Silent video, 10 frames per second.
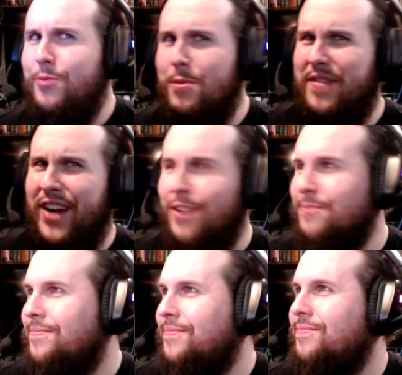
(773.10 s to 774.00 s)
We're moving on.
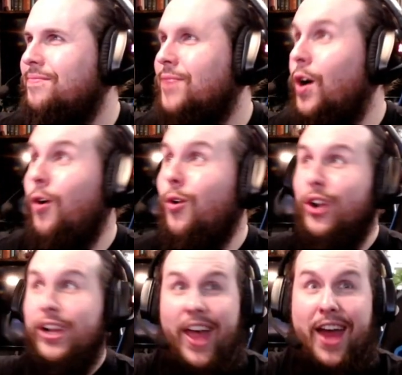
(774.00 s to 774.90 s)
Oh,
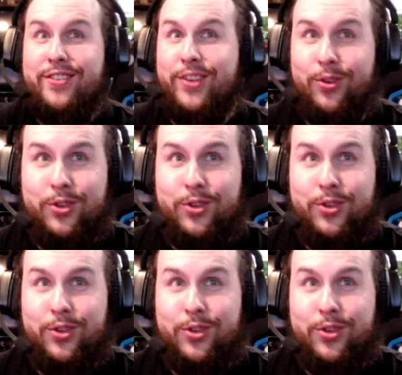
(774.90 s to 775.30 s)
look at that! I got a